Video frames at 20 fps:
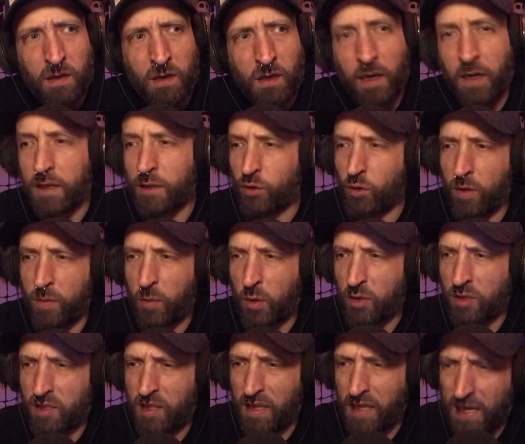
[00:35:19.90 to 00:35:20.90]
I enjoy
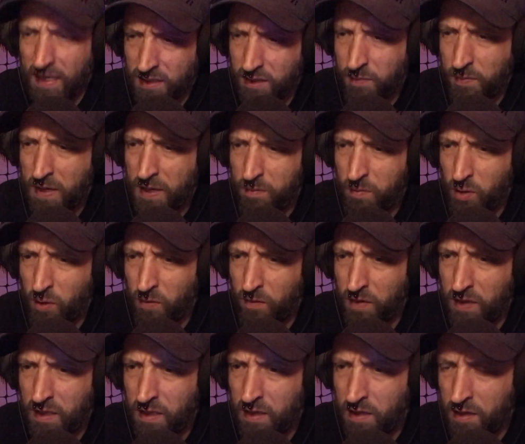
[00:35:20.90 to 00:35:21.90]
most of the X-Men
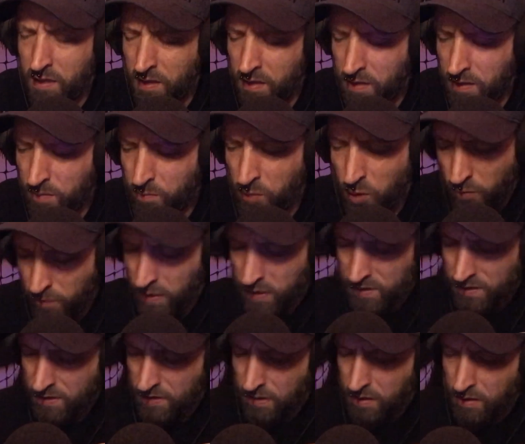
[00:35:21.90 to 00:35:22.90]

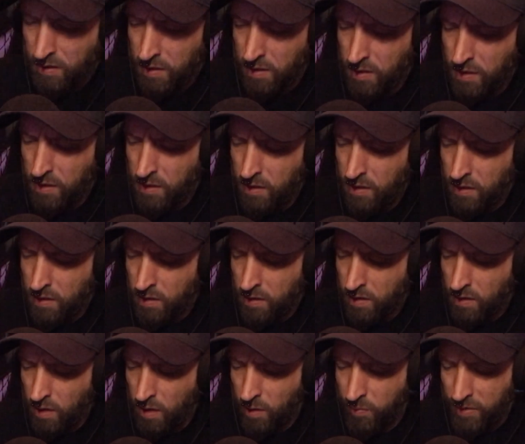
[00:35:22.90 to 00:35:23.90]
movies.
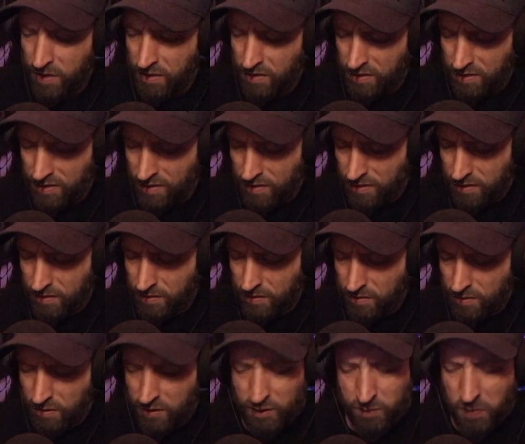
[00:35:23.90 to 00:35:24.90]
I mean,
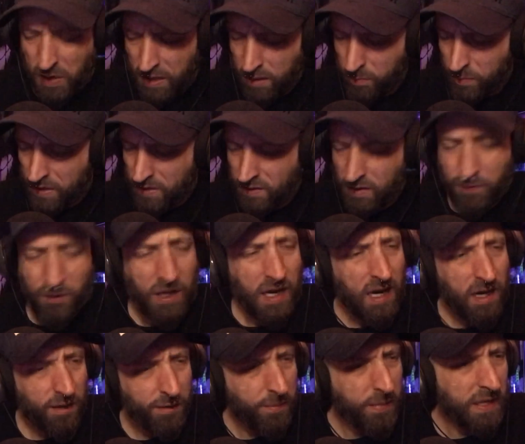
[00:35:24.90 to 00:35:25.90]
the Spider-Man stuff, the
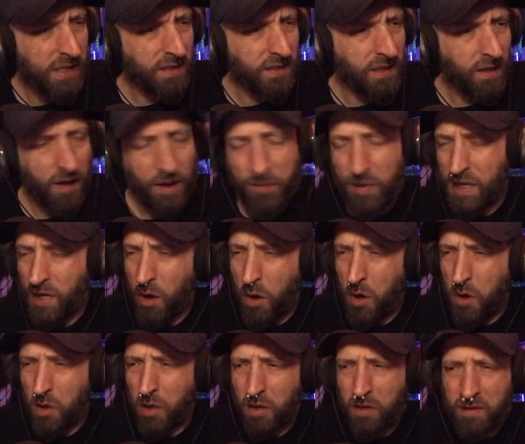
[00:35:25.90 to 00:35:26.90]
Iron Man stuff. I mean,
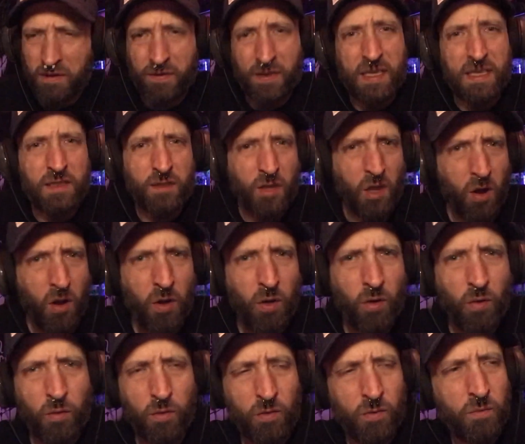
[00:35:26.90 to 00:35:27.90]
all of it is
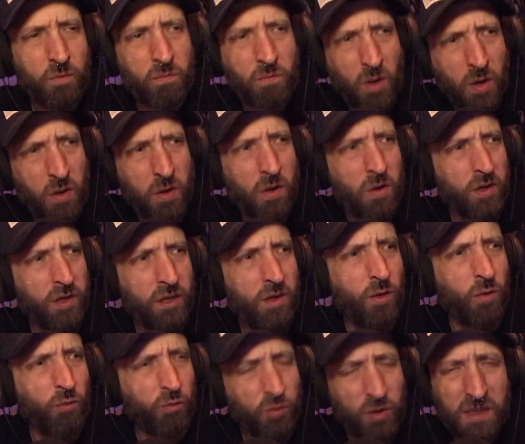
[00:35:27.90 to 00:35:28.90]
all, you
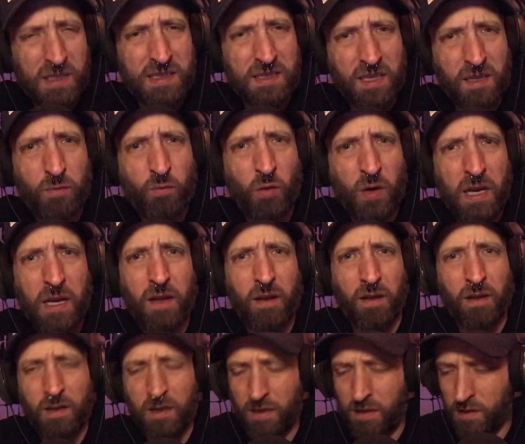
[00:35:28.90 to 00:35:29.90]
know, really done
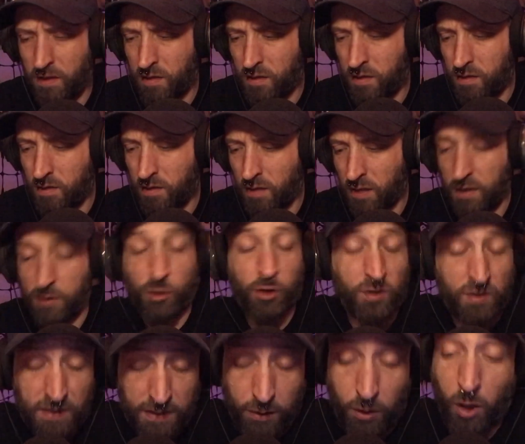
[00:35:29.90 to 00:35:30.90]
well. I shouldn't
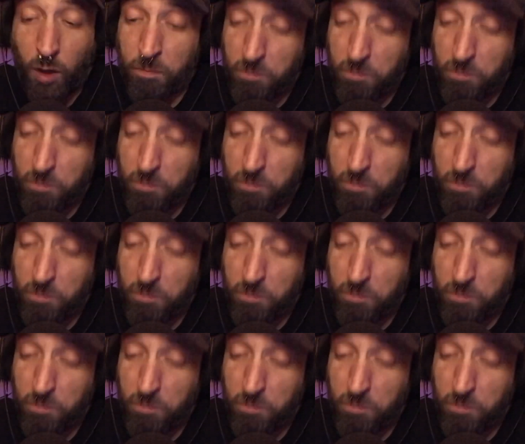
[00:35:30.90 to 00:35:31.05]
say all.